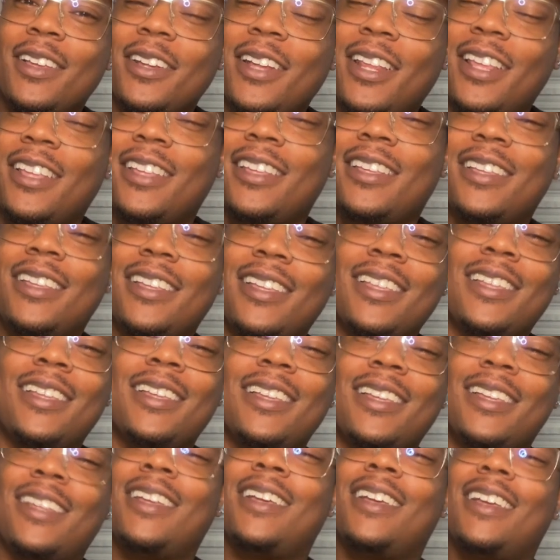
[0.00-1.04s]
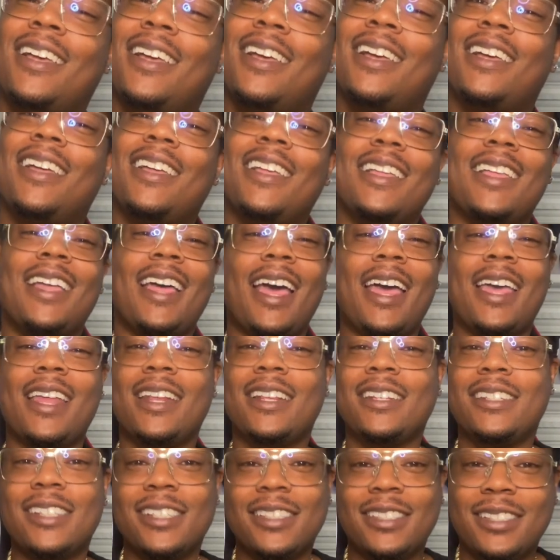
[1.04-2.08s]
Hey,
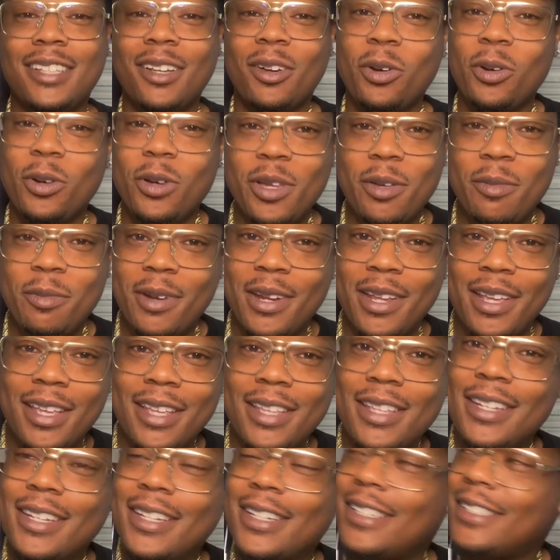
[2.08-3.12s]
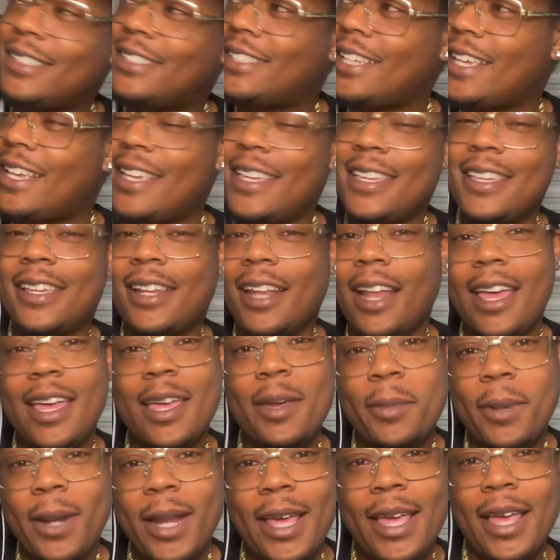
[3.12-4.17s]
they just told him that the set he
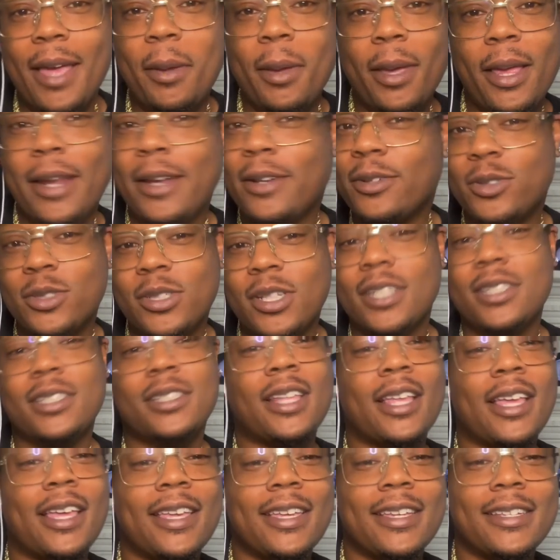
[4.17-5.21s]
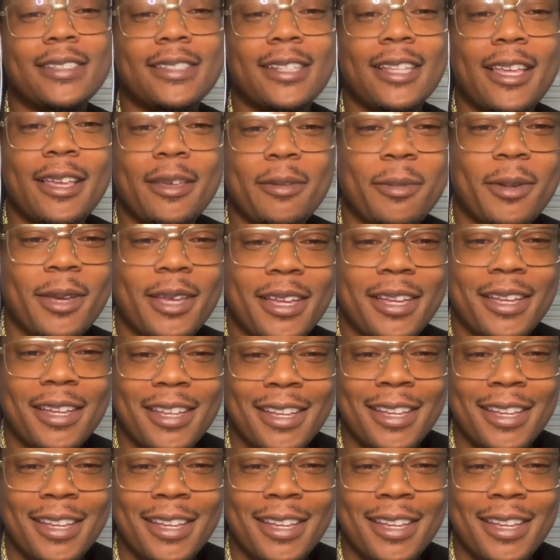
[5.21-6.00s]
claiming, and ain't no such thing as that, man.